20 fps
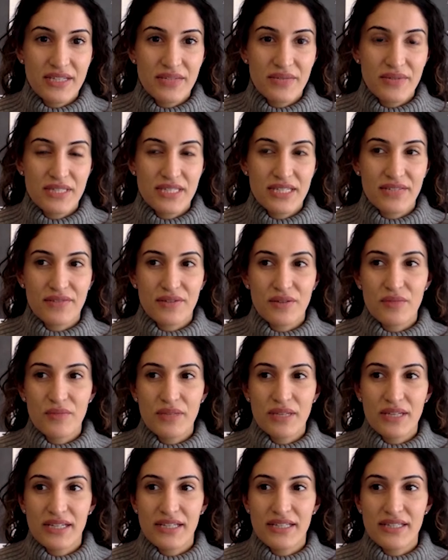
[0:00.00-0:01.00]
It was different
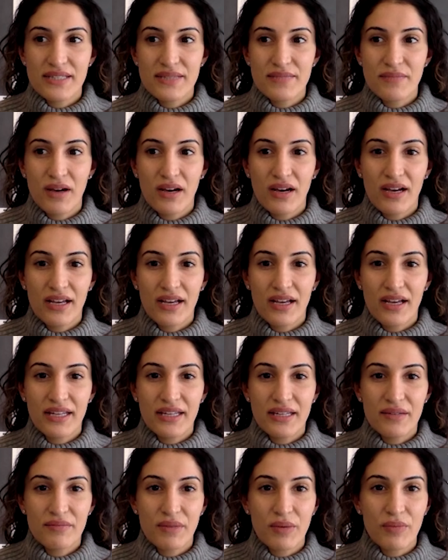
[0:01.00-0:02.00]
because my
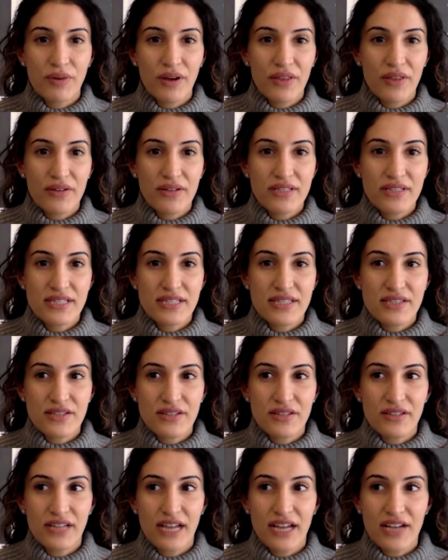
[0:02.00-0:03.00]
brother and
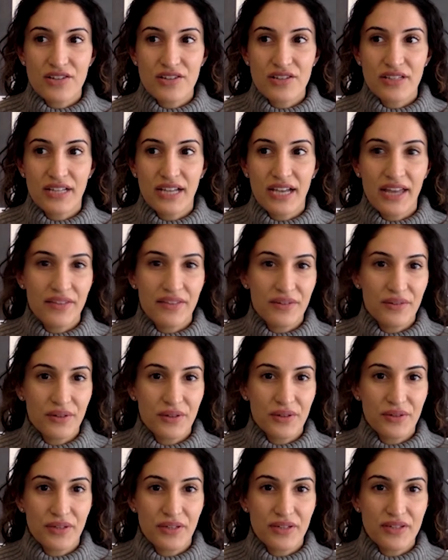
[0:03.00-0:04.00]
sister naturally had their own
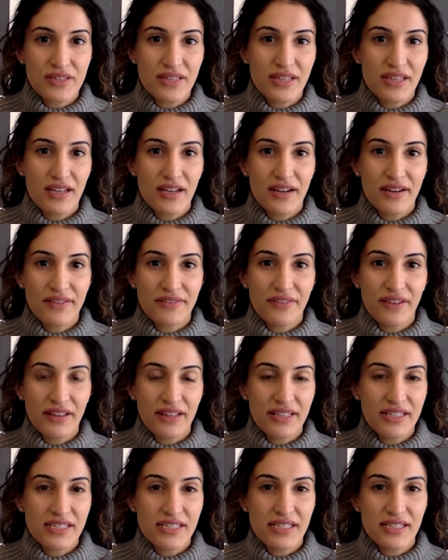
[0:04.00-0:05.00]
careers and they kind of fell
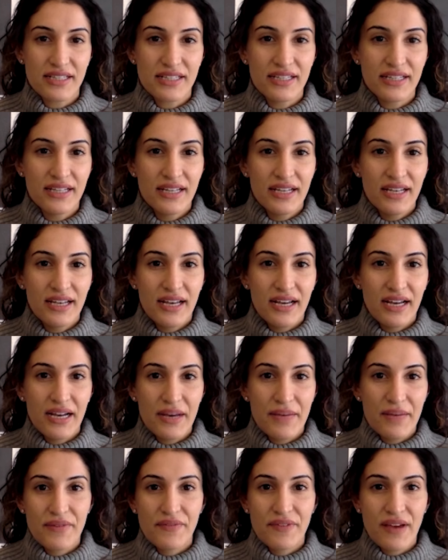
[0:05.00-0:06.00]
into
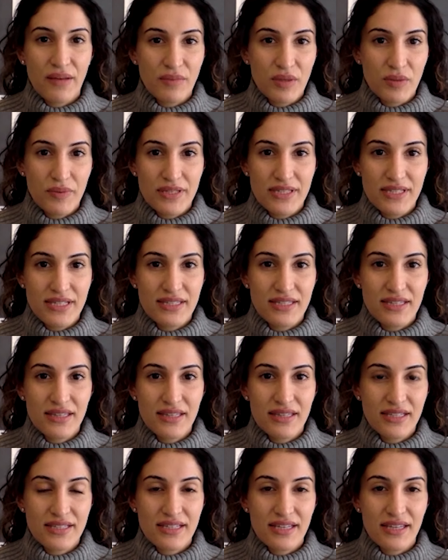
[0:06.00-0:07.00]
the family business and
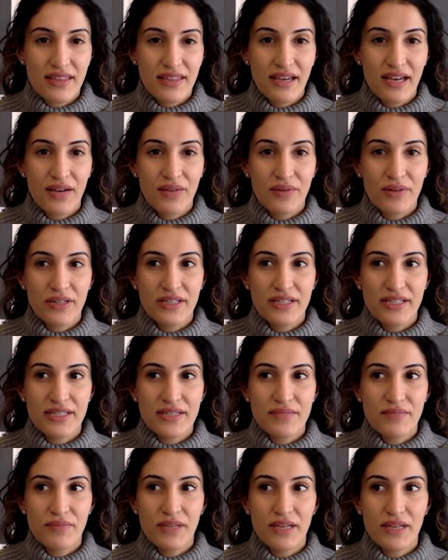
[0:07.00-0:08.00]
things like that.
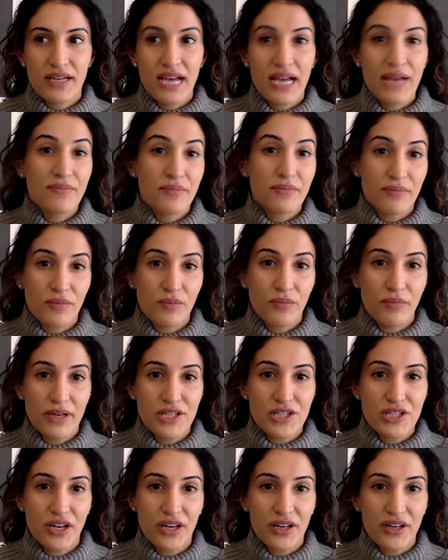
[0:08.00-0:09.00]
Whereas because I'm
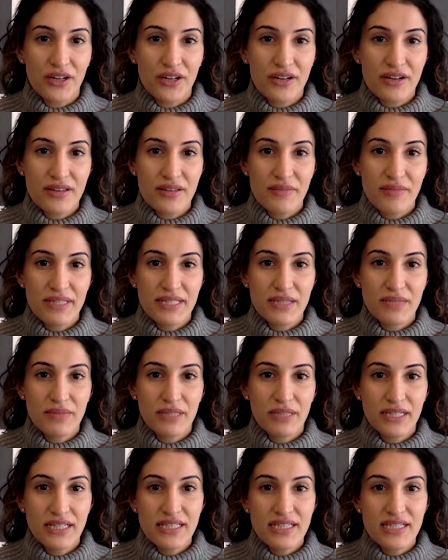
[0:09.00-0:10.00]
much younger than my
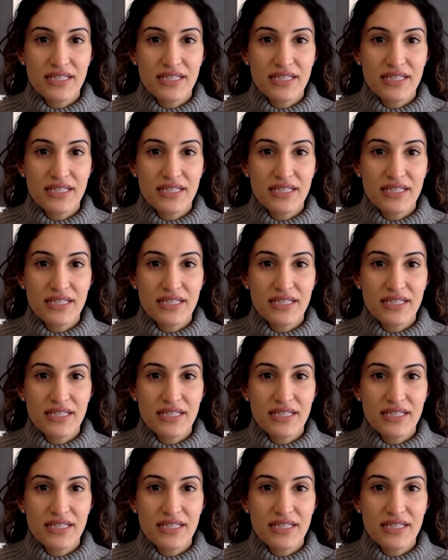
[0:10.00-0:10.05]
siblings.